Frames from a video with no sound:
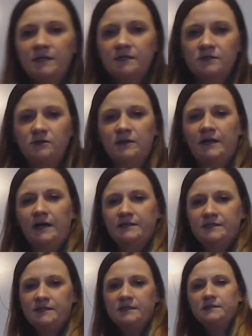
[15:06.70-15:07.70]
so you can kind of
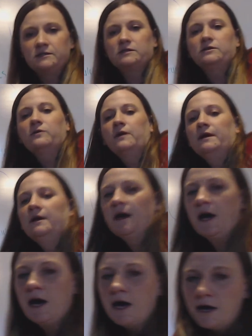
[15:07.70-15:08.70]
see the two.
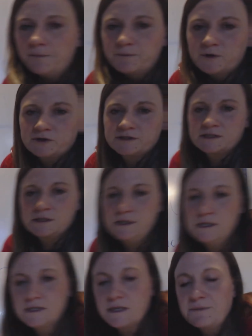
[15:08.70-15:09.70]

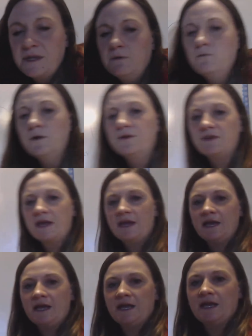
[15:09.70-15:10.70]
Crystalline is something with
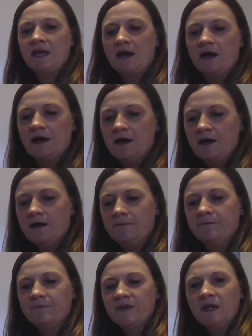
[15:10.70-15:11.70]
a
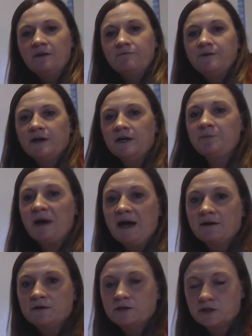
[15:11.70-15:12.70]
very
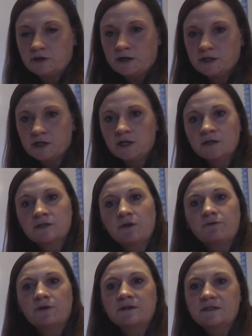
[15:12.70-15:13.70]
patterned structure. So,
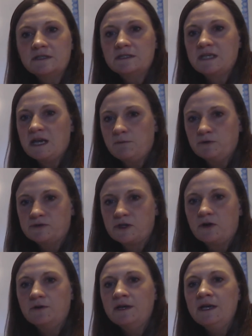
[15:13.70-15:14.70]
for instance, table
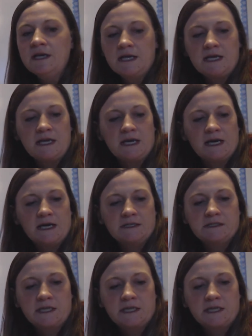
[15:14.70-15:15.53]
salt, and